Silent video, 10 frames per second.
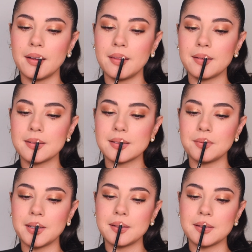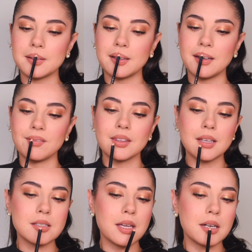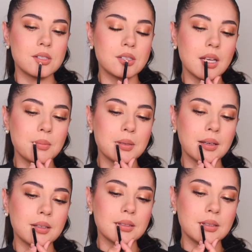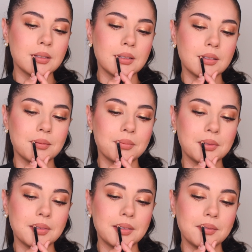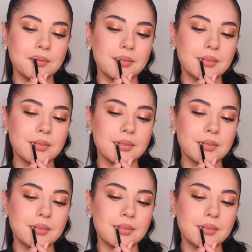And then I'm just making sure that everything's kind of shaped nicely on the upper lip,